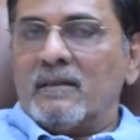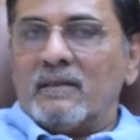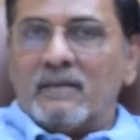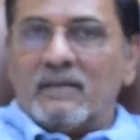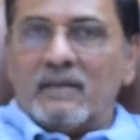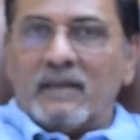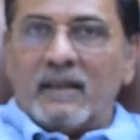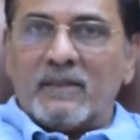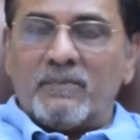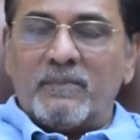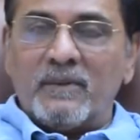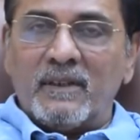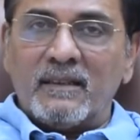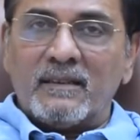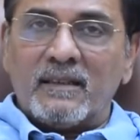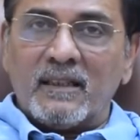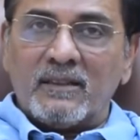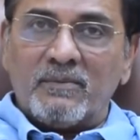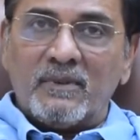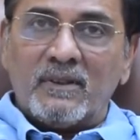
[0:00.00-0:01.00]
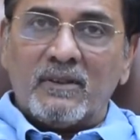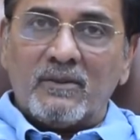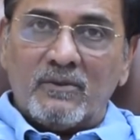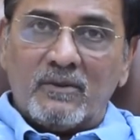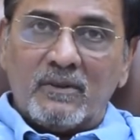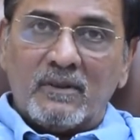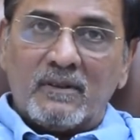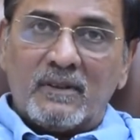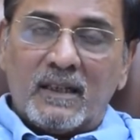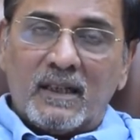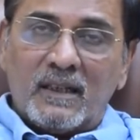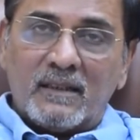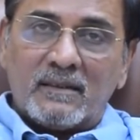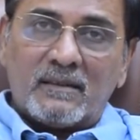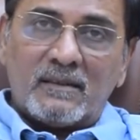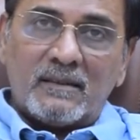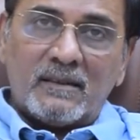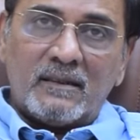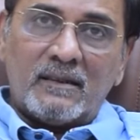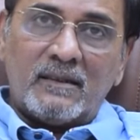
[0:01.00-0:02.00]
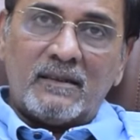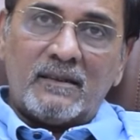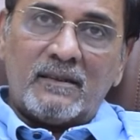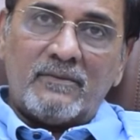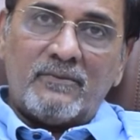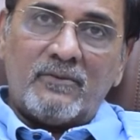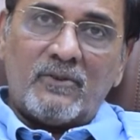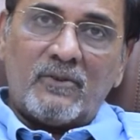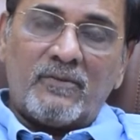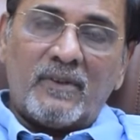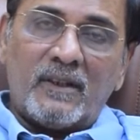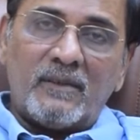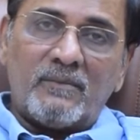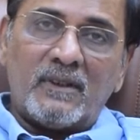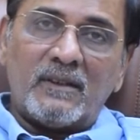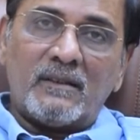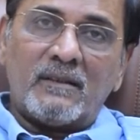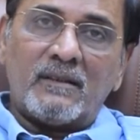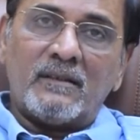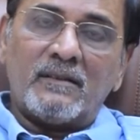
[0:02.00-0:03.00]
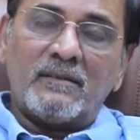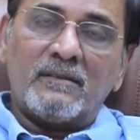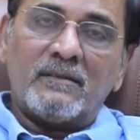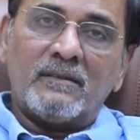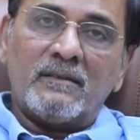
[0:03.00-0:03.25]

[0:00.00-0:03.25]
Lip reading: The experience has been good the last 4 or 5 months,